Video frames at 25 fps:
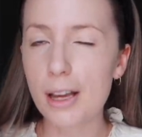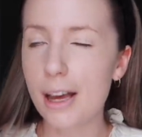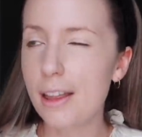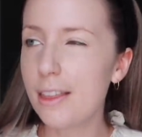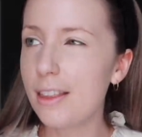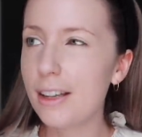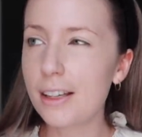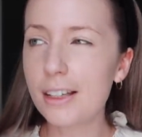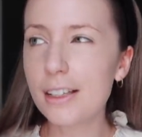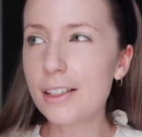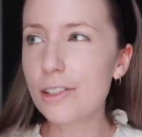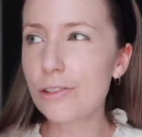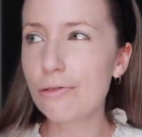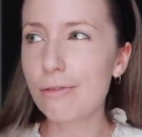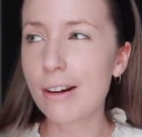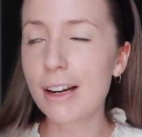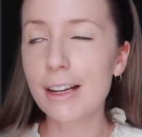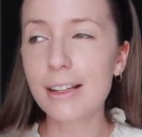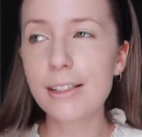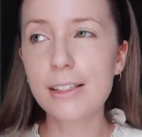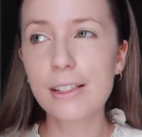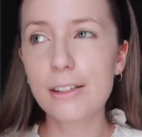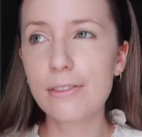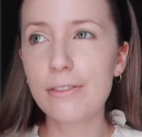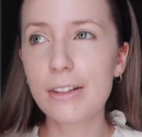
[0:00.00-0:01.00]
I think is
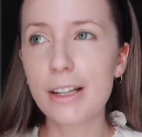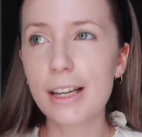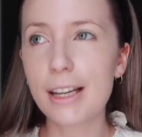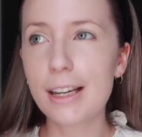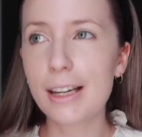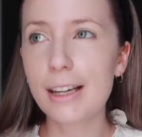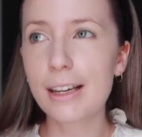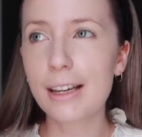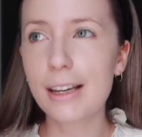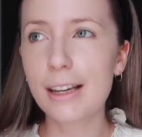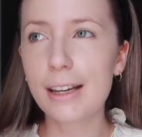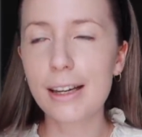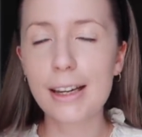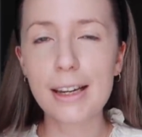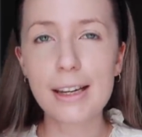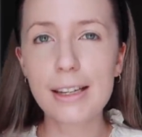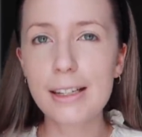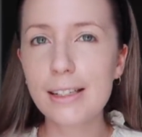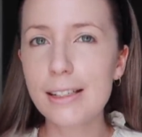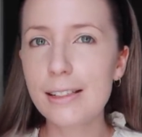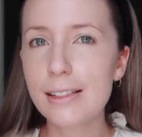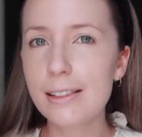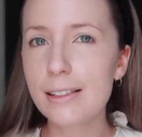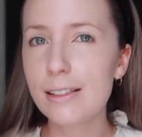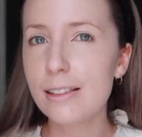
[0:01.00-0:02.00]
relatively
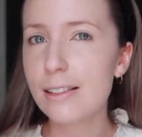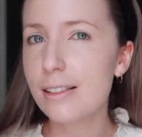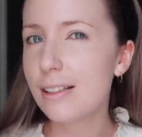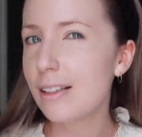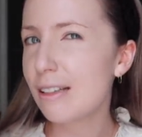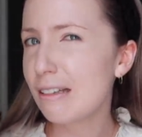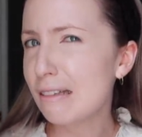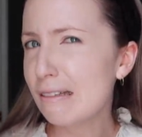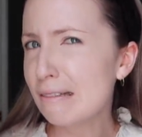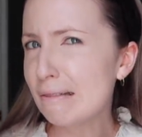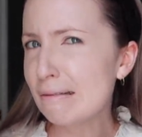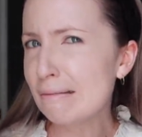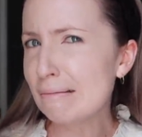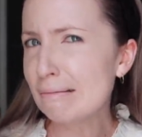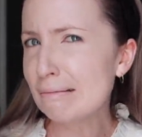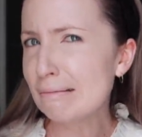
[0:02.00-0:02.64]
easy.